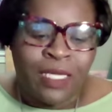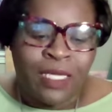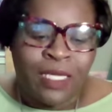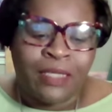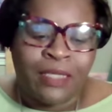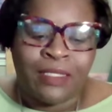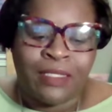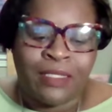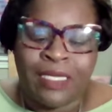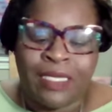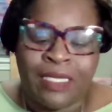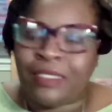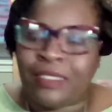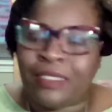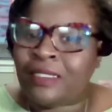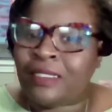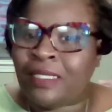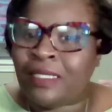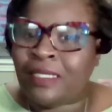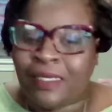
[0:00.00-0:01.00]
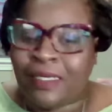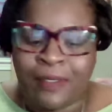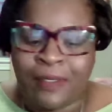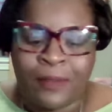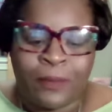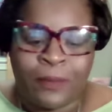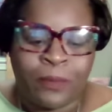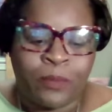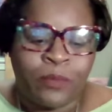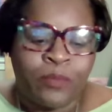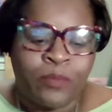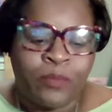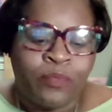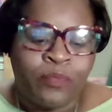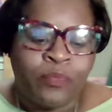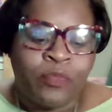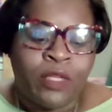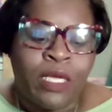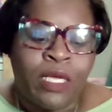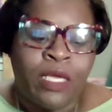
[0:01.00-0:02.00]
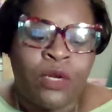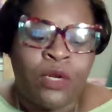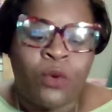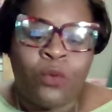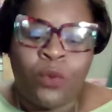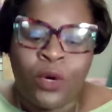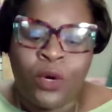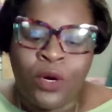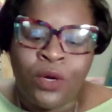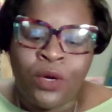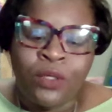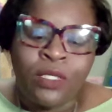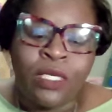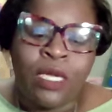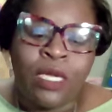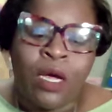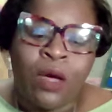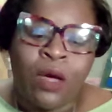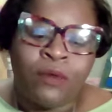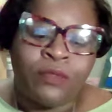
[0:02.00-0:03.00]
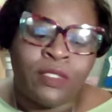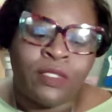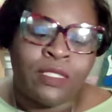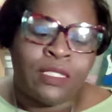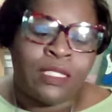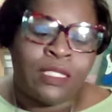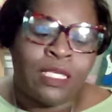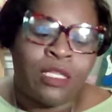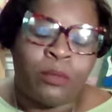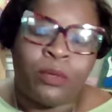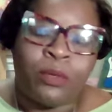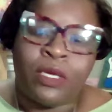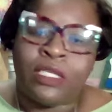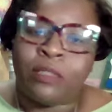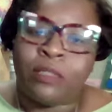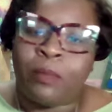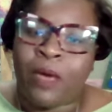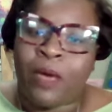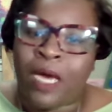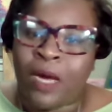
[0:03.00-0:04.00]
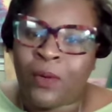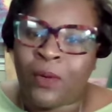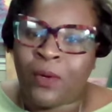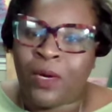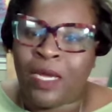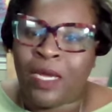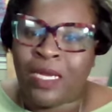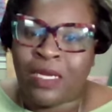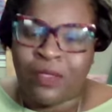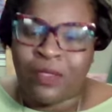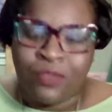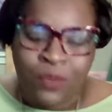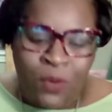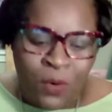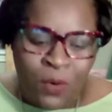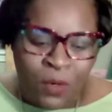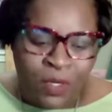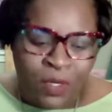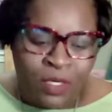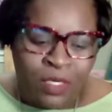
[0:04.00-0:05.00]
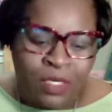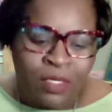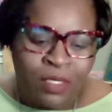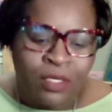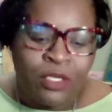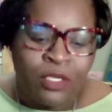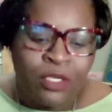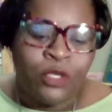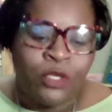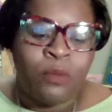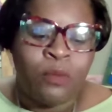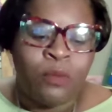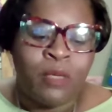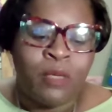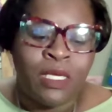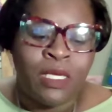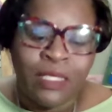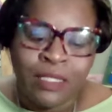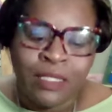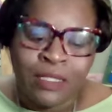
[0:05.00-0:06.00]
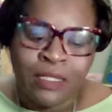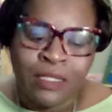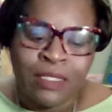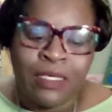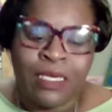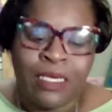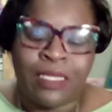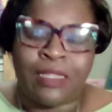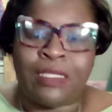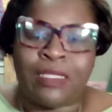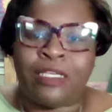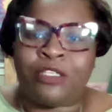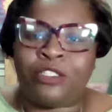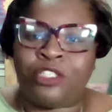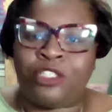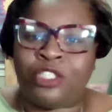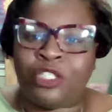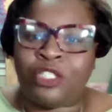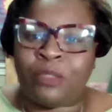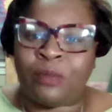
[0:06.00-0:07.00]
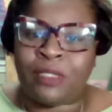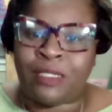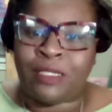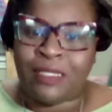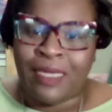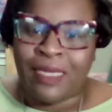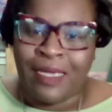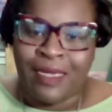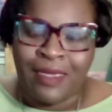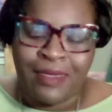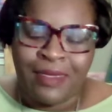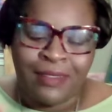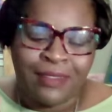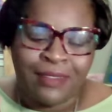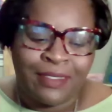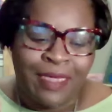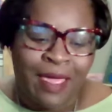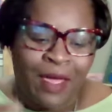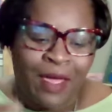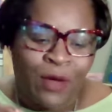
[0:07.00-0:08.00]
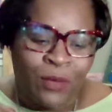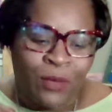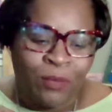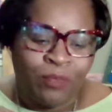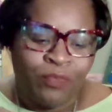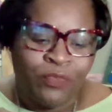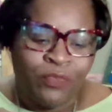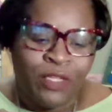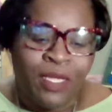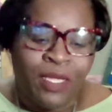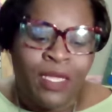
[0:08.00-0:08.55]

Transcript: I'll say this again. In a world that often celebrates power and authority, humility in leadership stands out.